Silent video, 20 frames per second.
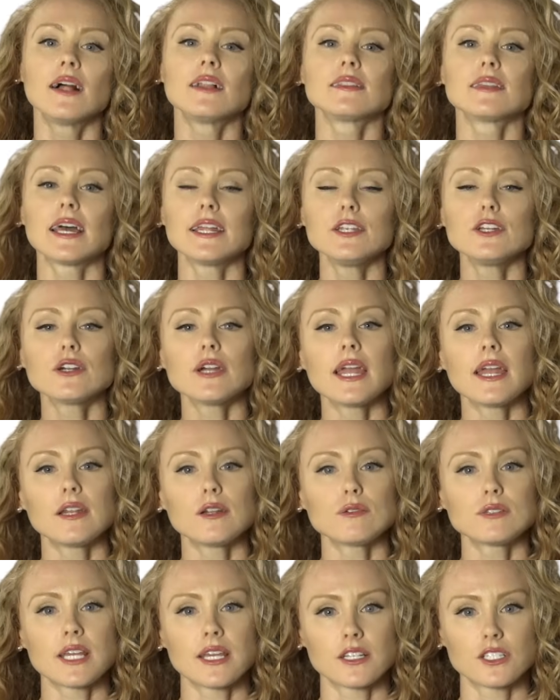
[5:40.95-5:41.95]
Let your
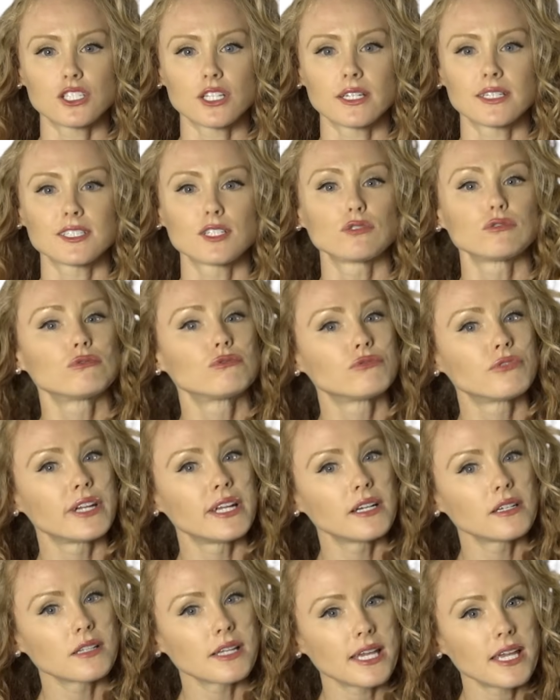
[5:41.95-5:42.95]
annotations
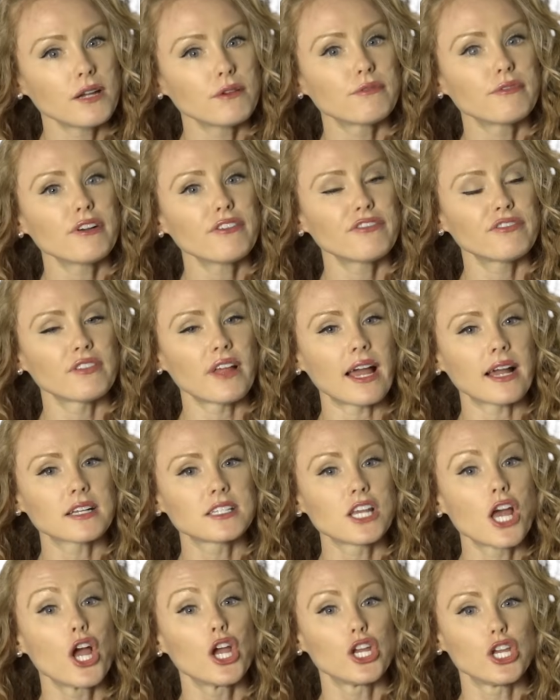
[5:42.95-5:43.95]
really reflect